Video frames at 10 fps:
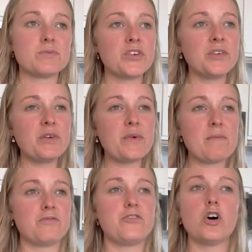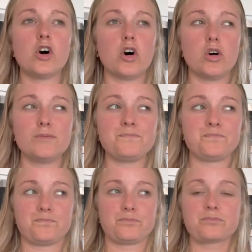morning we went
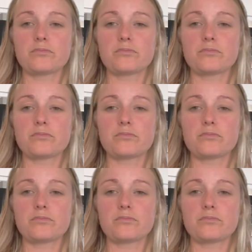back